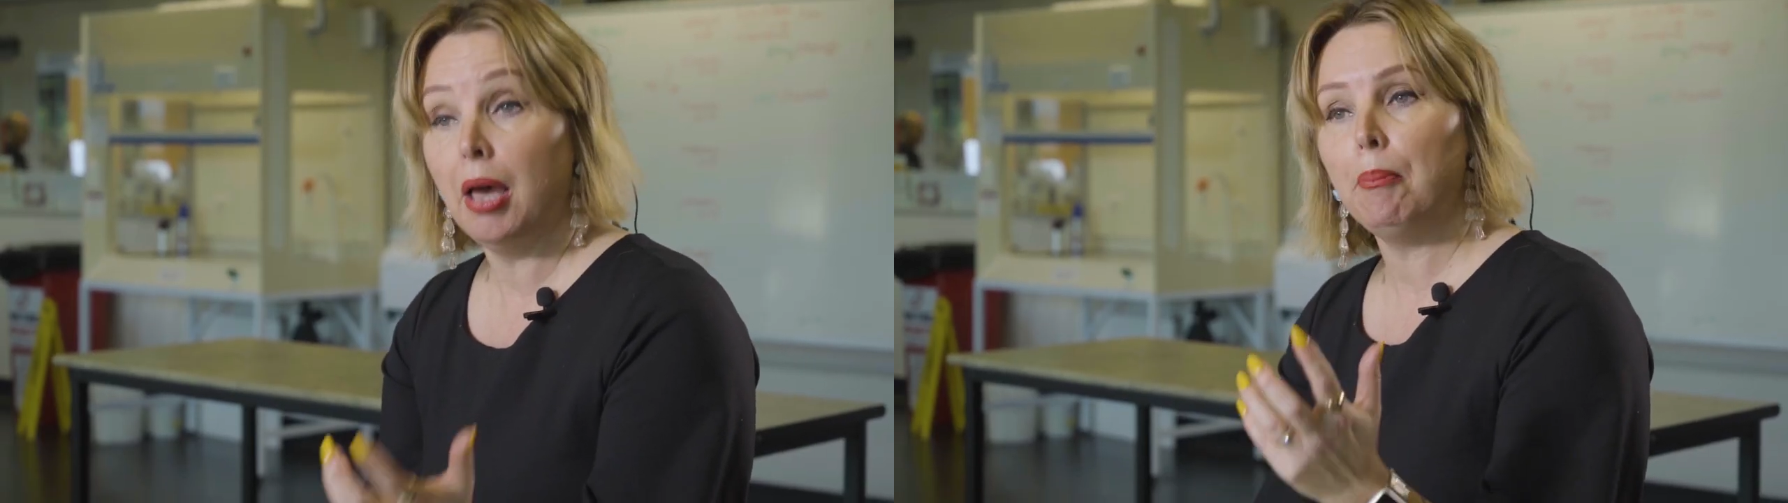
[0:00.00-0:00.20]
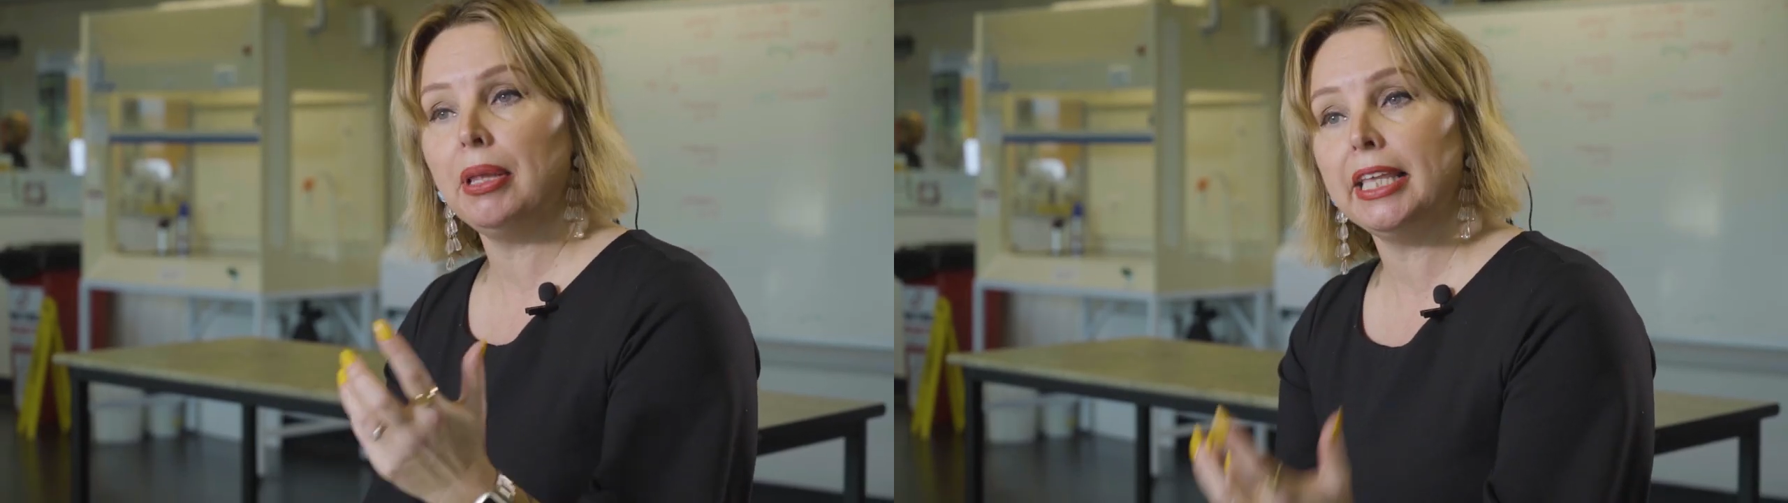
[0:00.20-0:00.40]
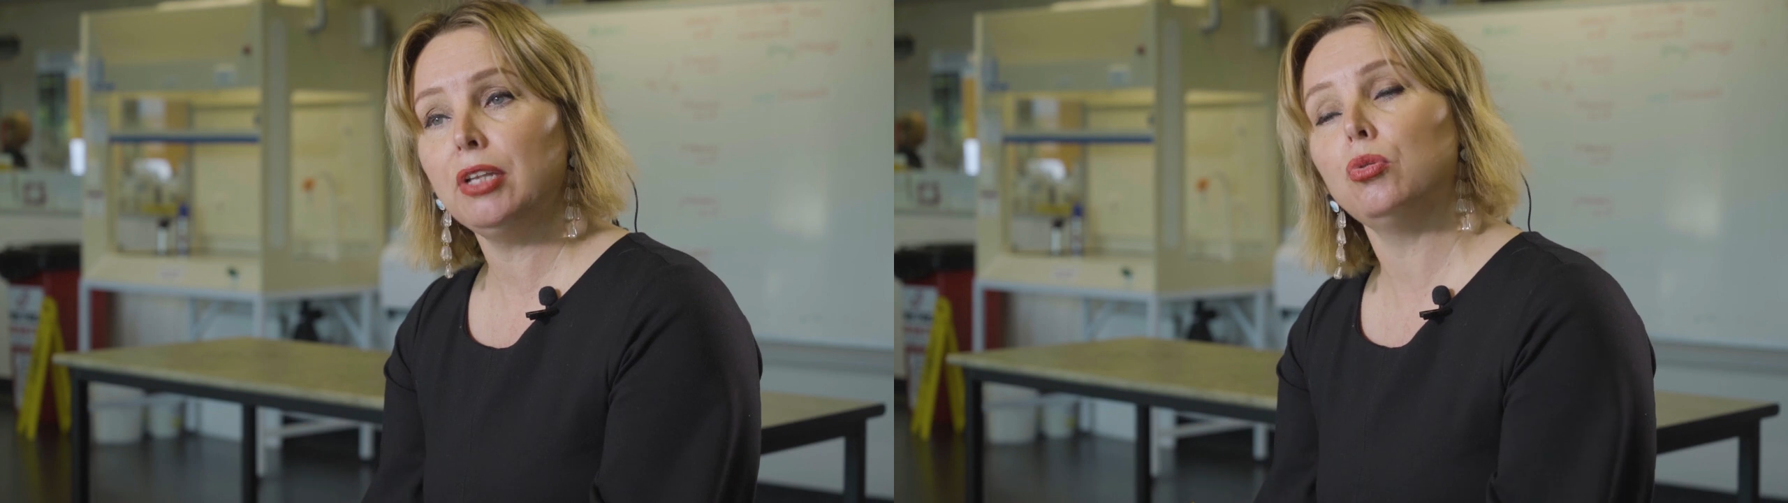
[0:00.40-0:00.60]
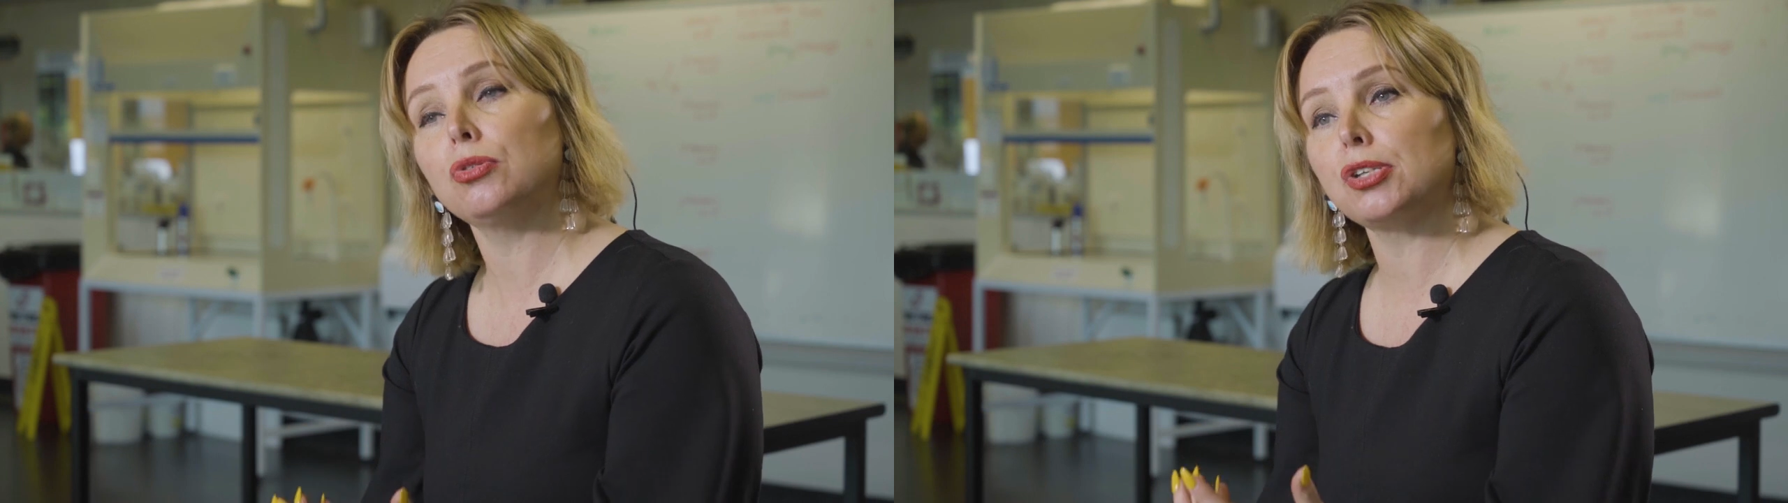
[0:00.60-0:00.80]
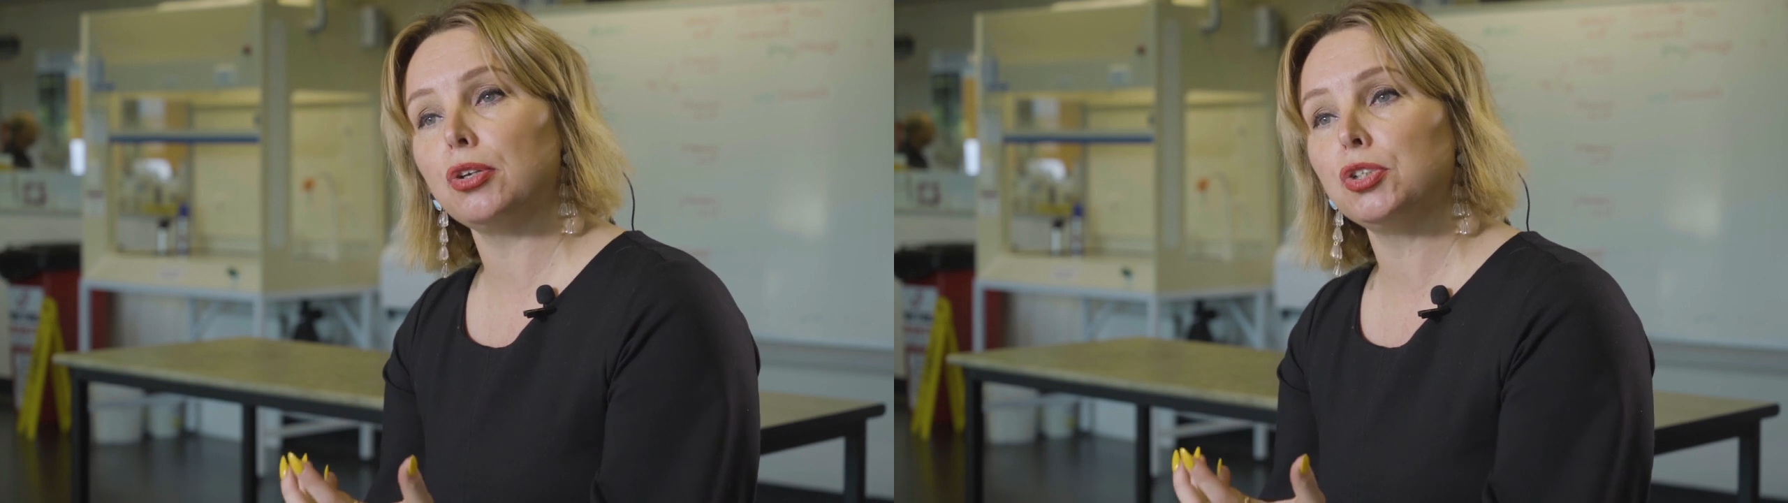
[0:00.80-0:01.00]
but then
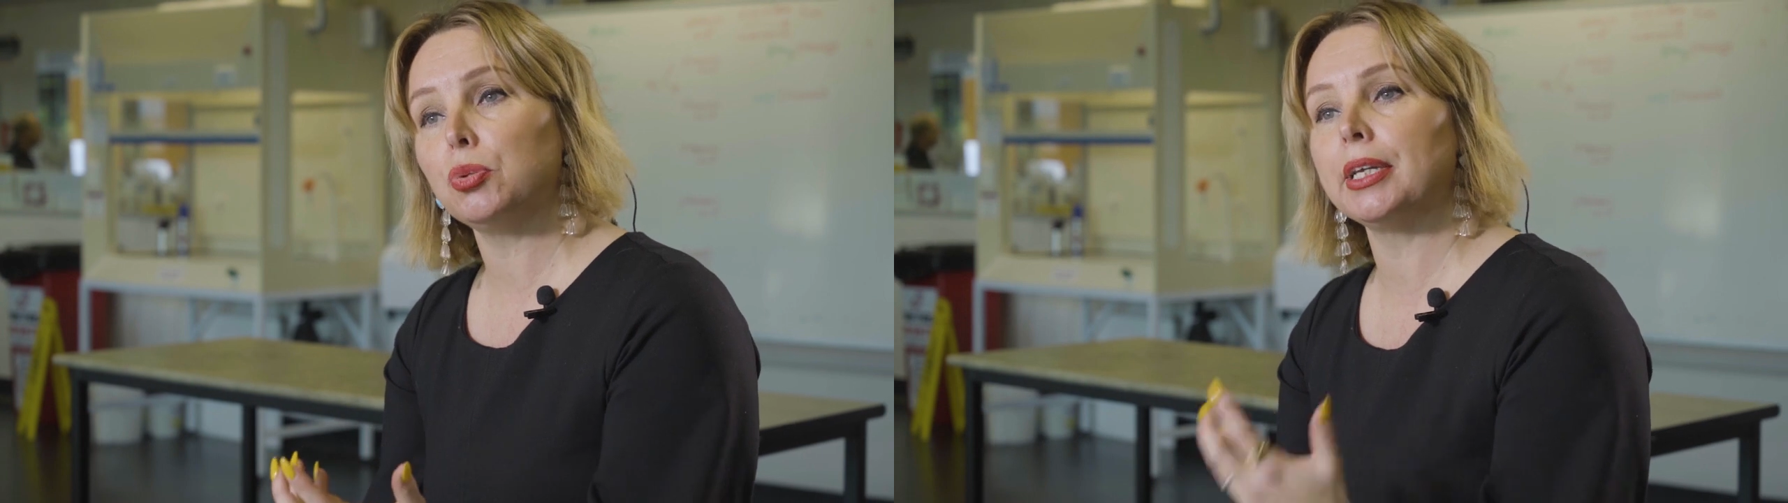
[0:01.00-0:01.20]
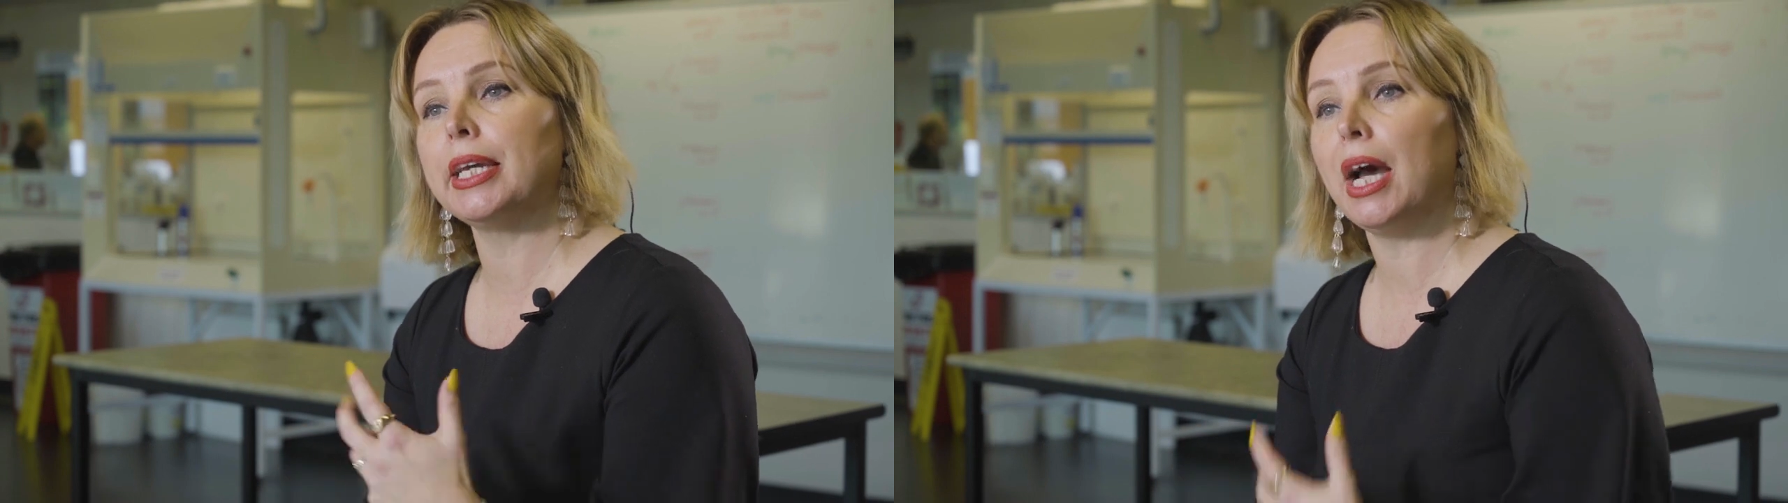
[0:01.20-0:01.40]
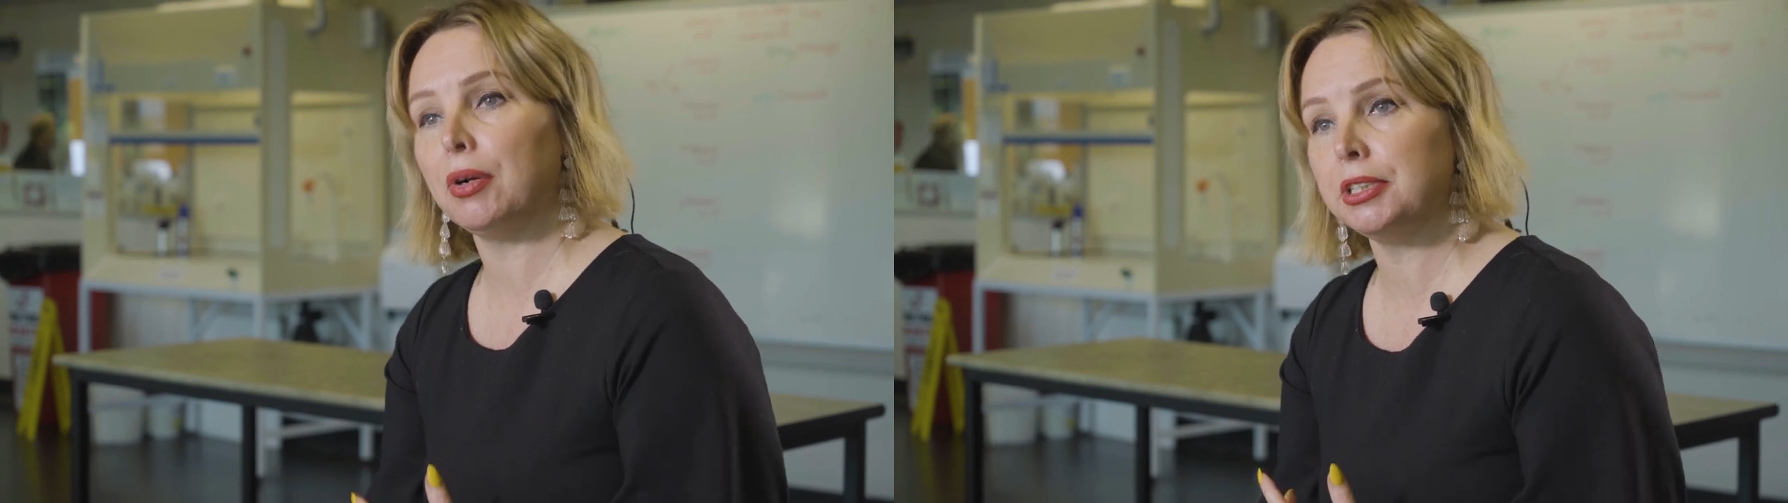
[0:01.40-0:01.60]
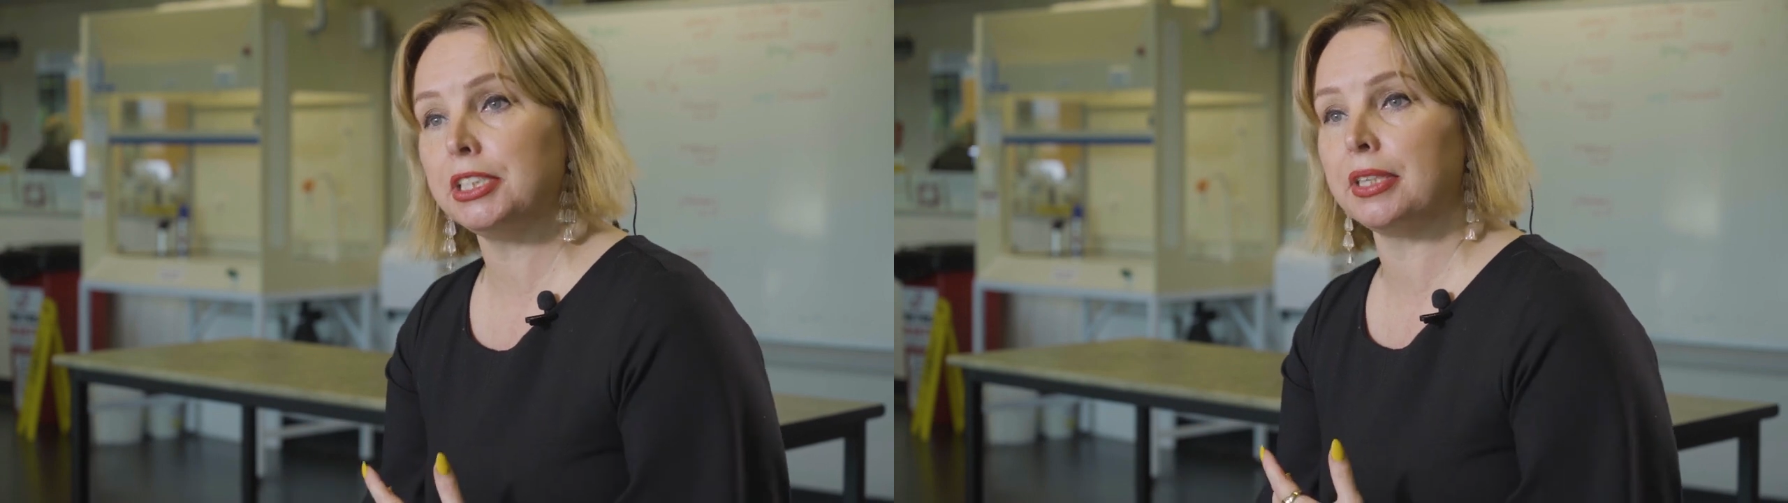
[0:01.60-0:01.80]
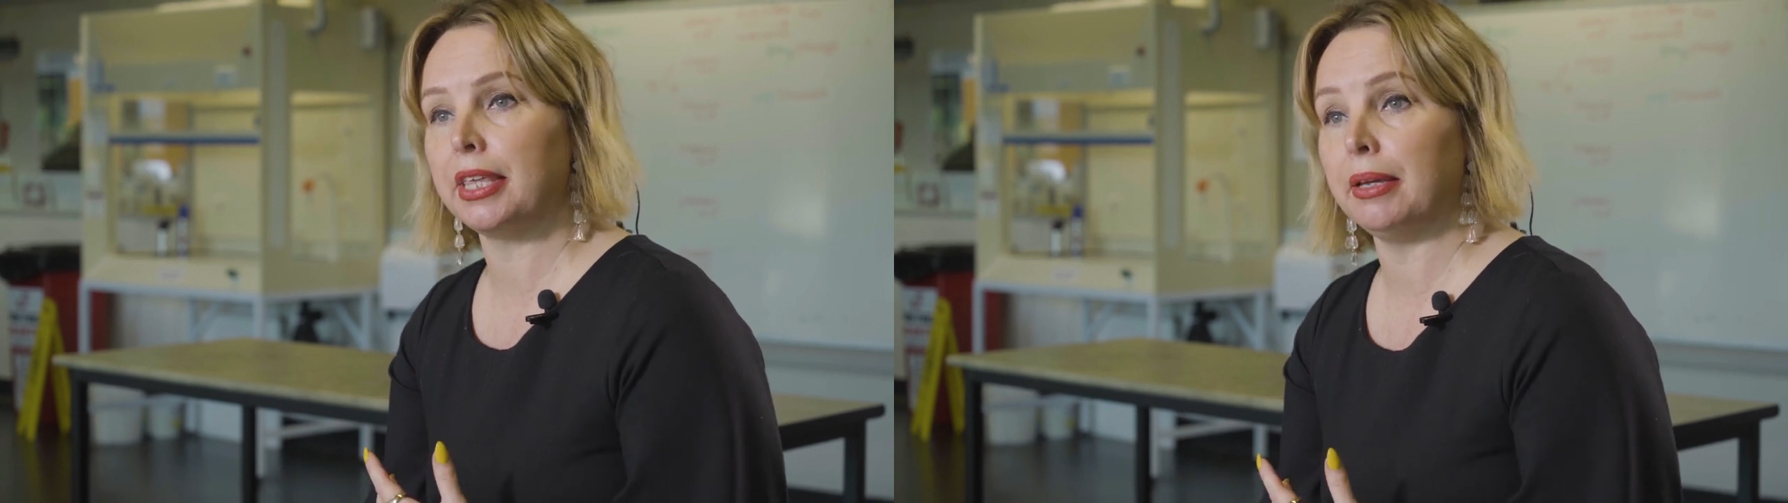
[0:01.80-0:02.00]
also to
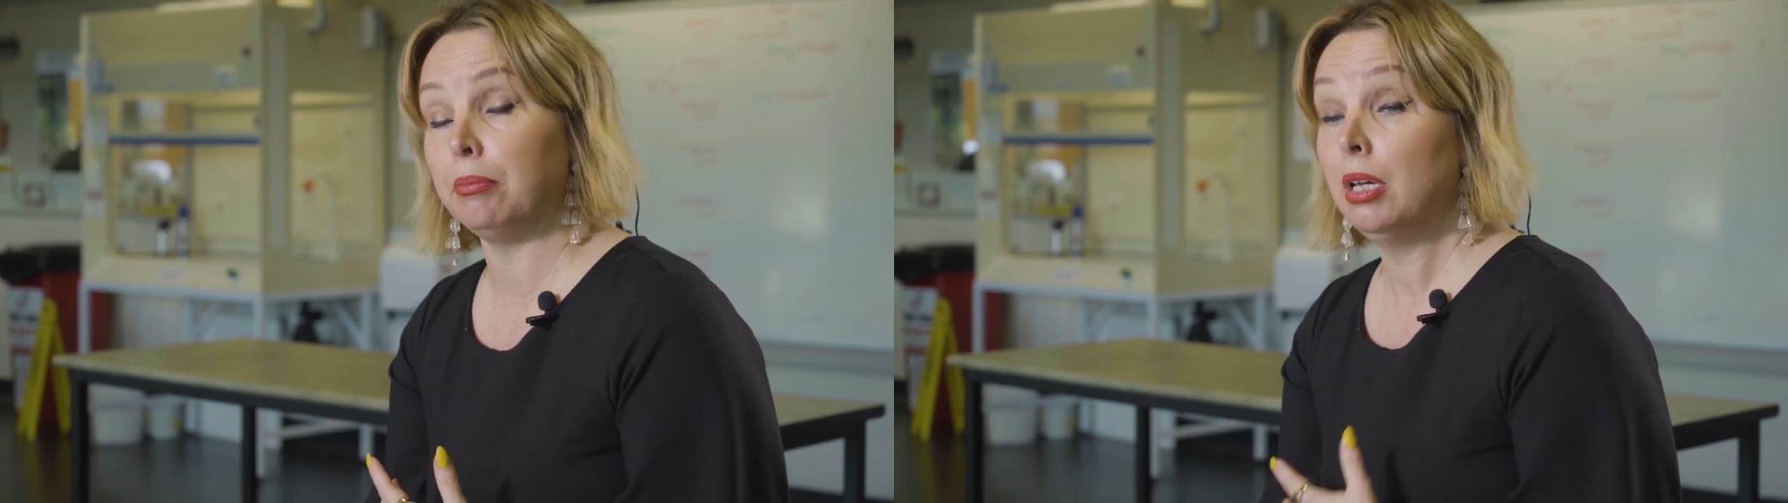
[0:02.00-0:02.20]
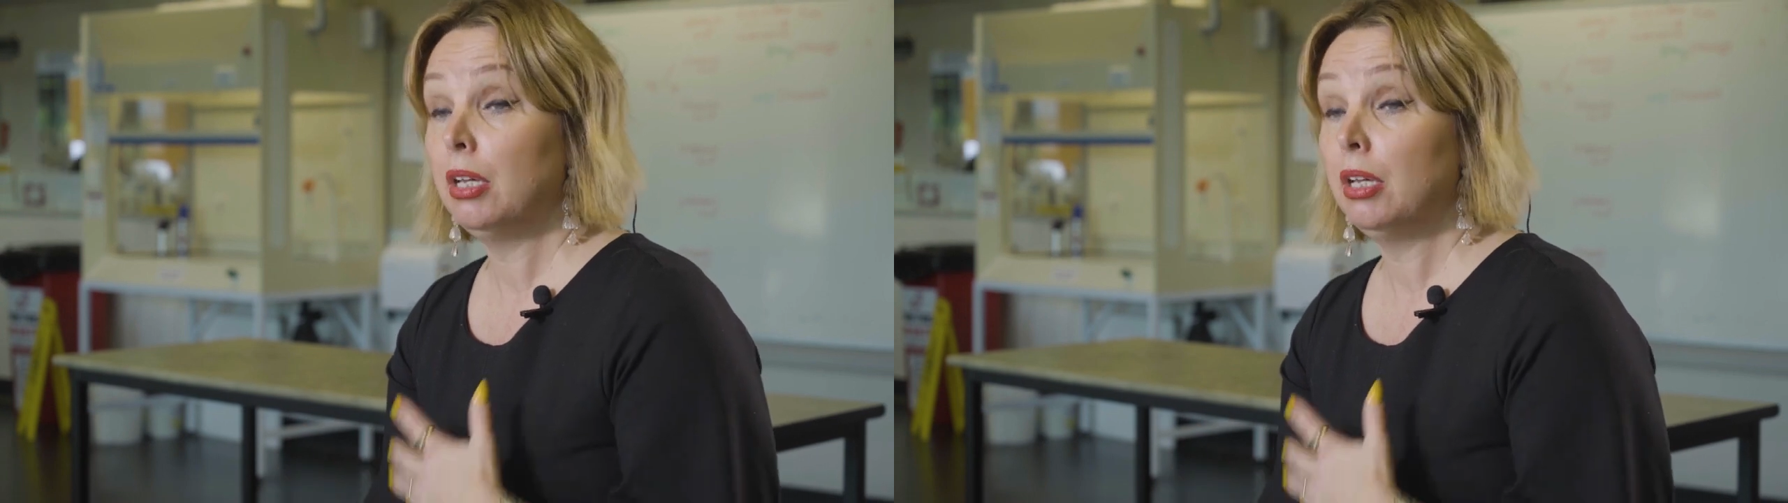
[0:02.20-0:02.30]
encourage them